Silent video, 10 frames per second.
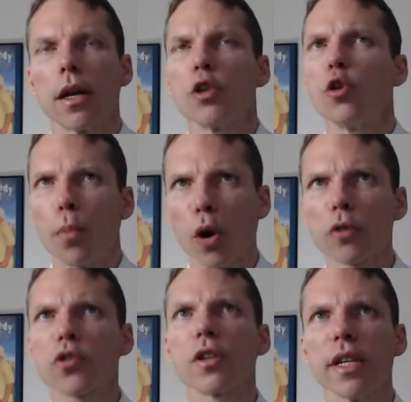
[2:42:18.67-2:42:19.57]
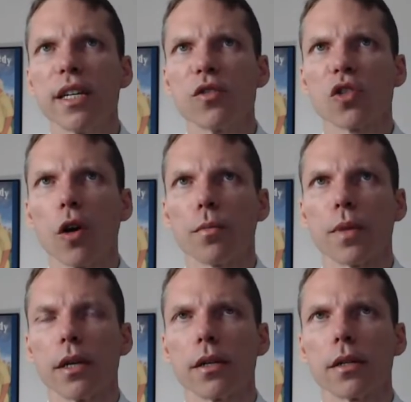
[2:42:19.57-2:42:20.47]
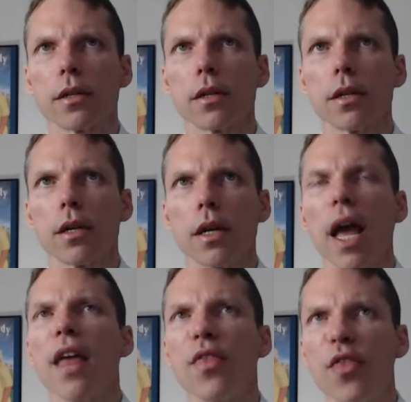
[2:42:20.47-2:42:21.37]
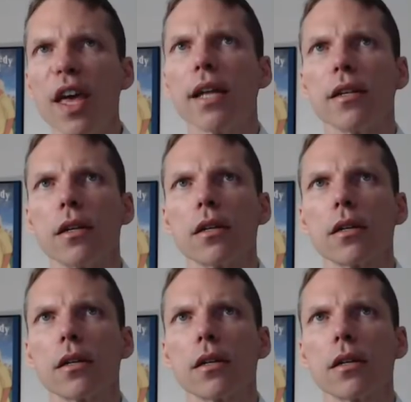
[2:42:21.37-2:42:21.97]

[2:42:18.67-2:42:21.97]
You personally insult me, and then